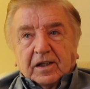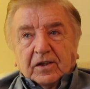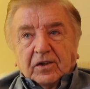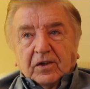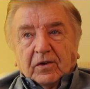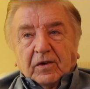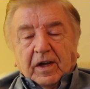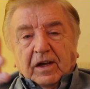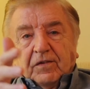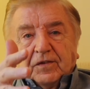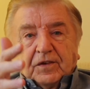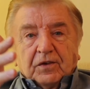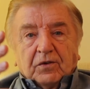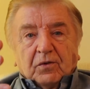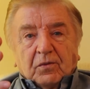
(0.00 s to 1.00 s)
You know,
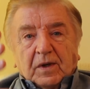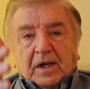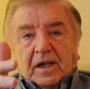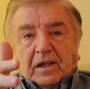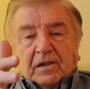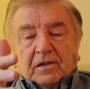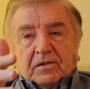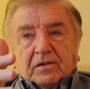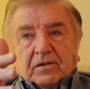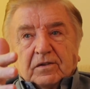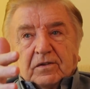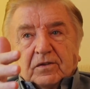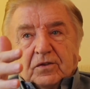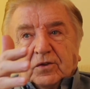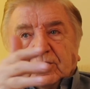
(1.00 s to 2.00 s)
after a while,
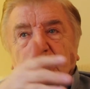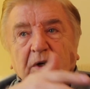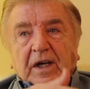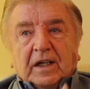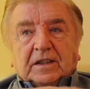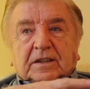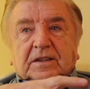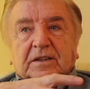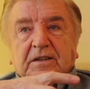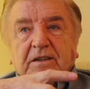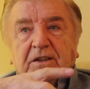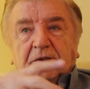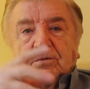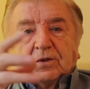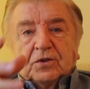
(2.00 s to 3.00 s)
to us,
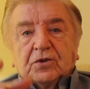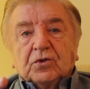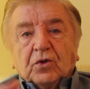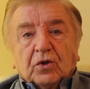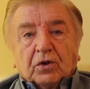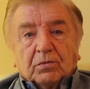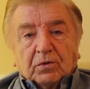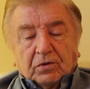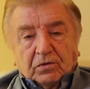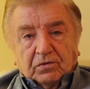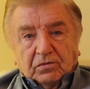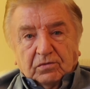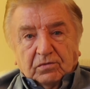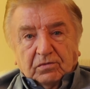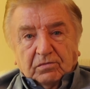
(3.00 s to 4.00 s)
it was normal,
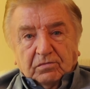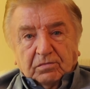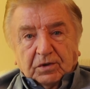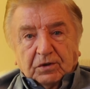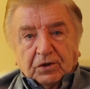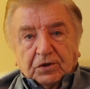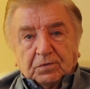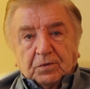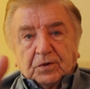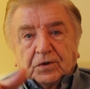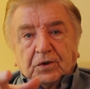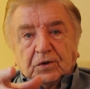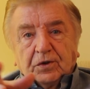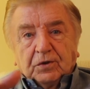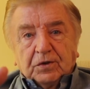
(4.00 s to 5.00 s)
because we're
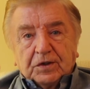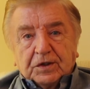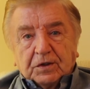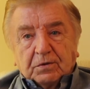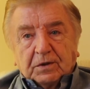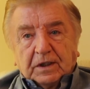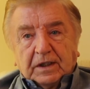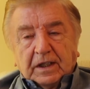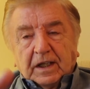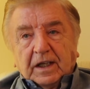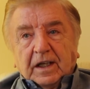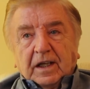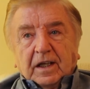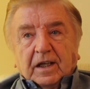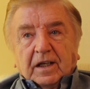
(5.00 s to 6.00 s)
so used to it.
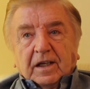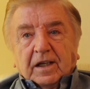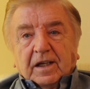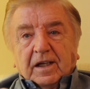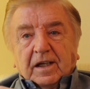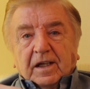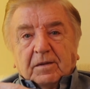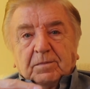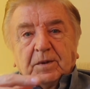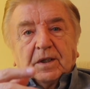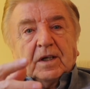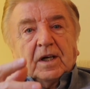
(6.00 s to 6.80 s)
It